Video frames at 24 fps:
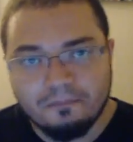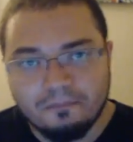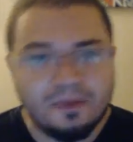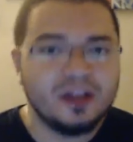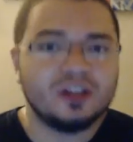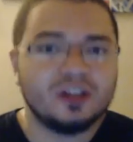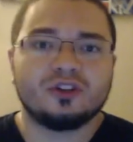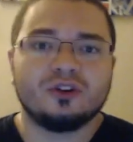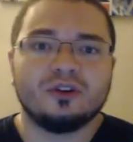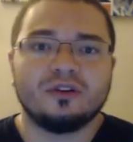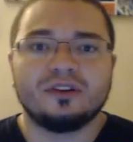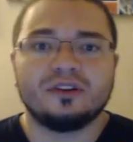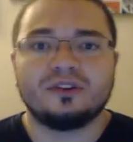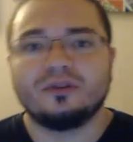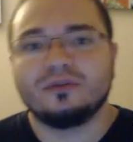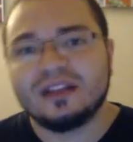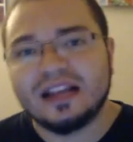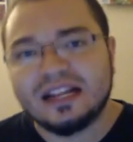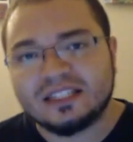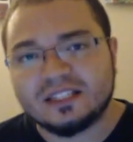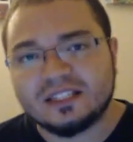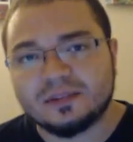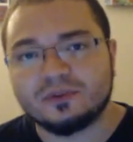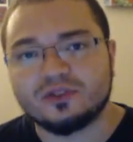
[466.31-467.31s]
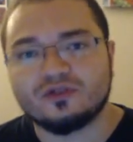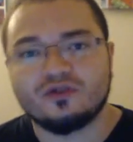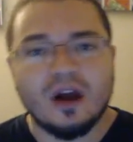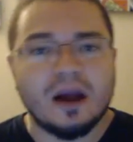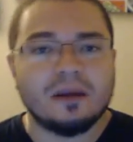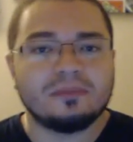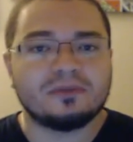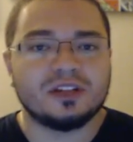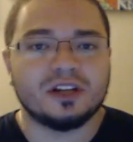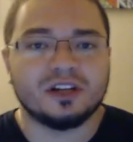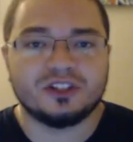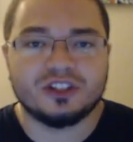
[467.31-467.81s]
Be sure to do that.
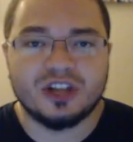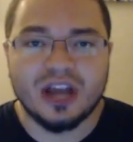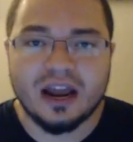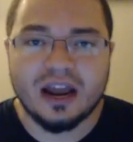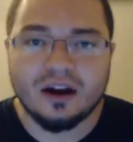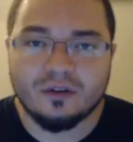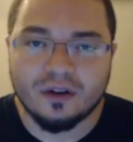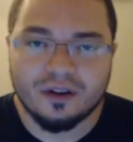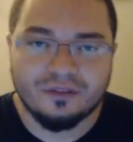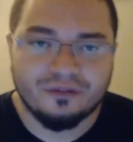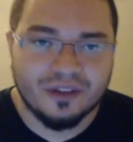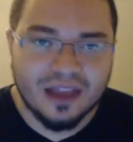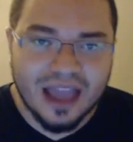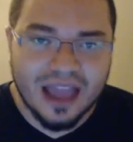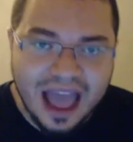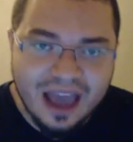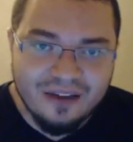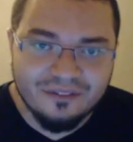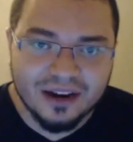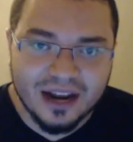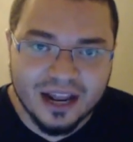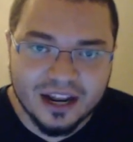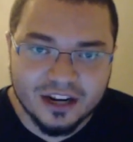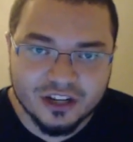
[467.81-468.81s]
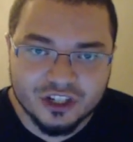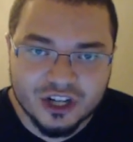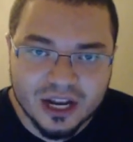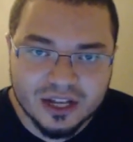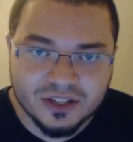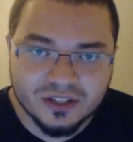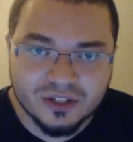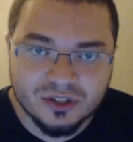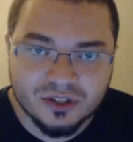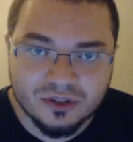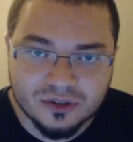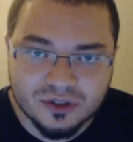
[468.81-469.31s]
Subscribe to the channel if you haven't had a
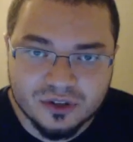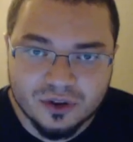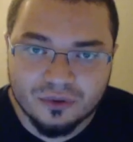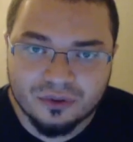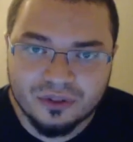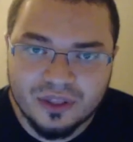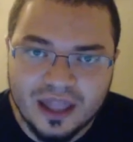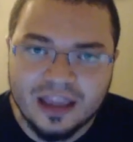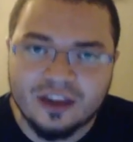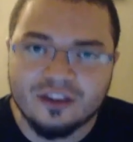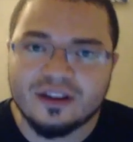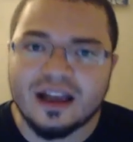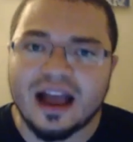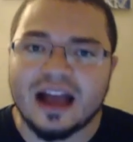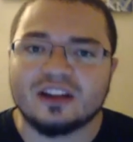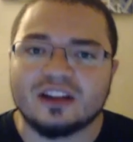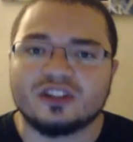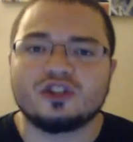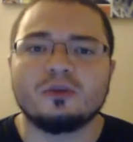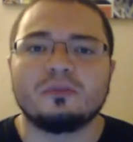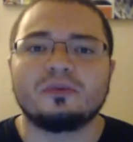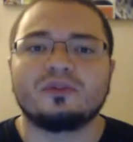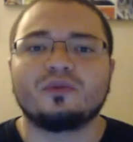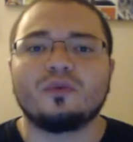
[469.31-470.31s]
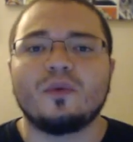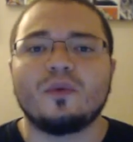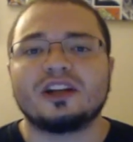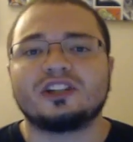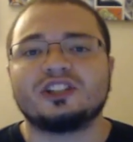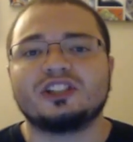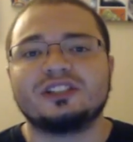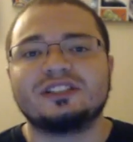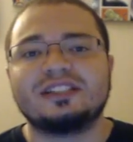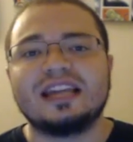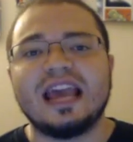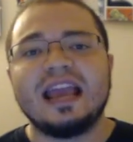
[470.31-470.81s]
chance to do so. Thank you guys so much for
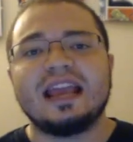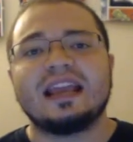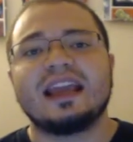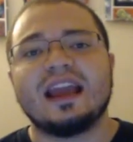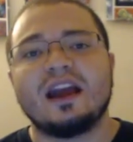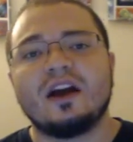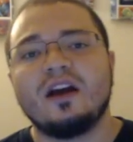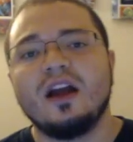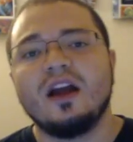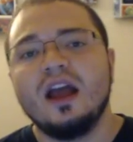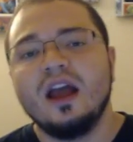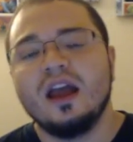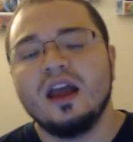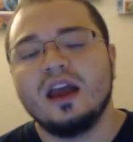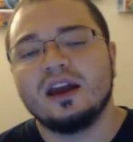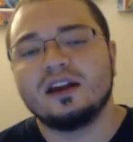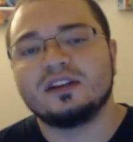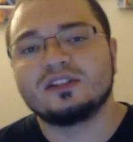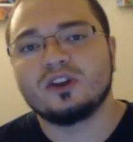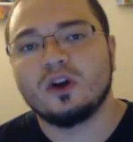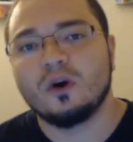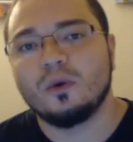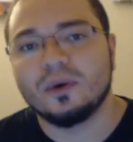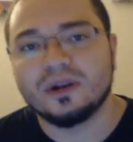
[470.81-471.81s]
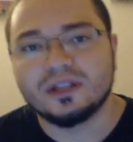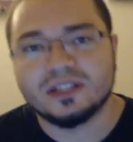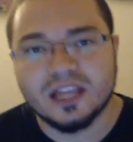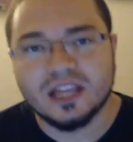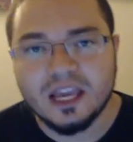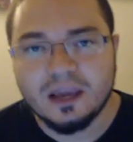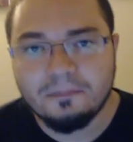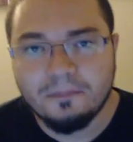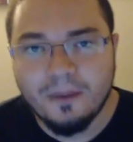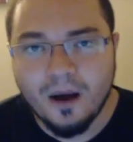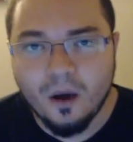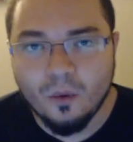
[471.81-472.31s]
watching. Take care, and as always,
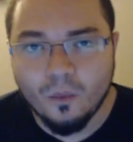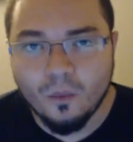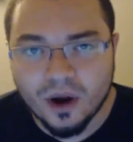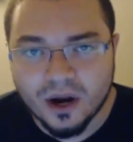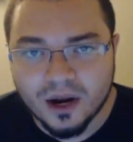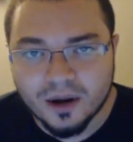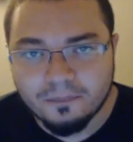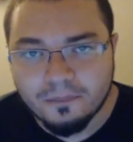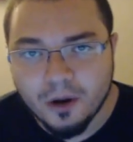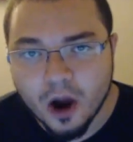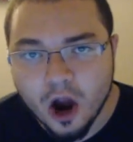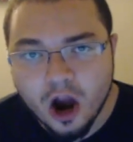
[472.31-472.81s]
keep on winning.